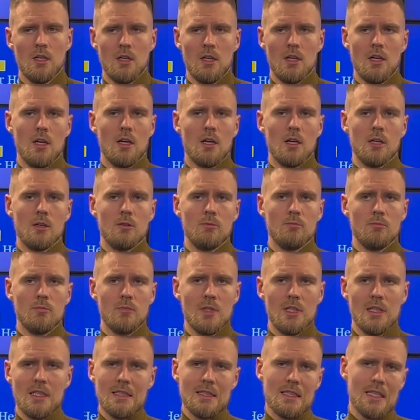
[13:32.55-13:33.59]
Um,
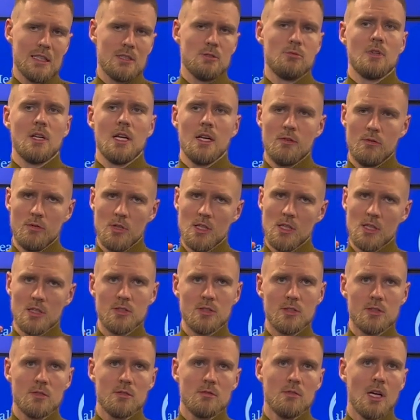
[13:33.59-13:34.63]
and that's when I really
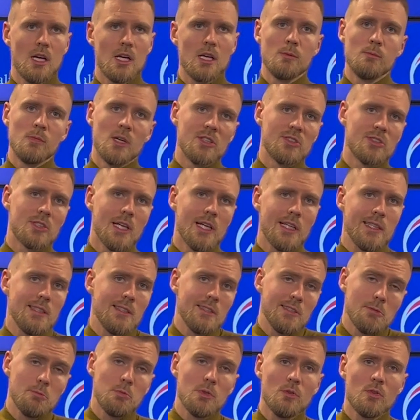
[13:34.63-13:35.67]
just lock in my shot.
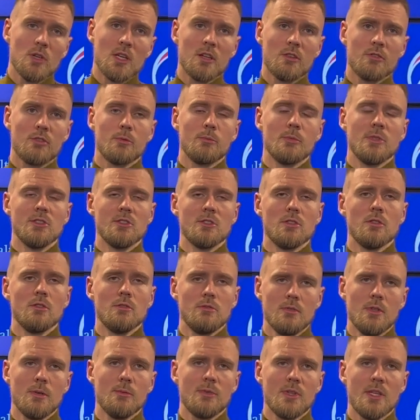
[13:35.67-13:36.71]
It's been working for me, so
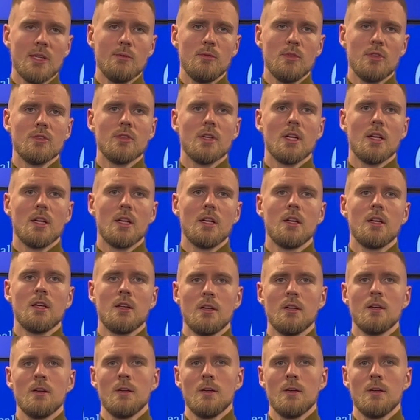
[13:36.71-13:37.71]
I'm going to keep doing that.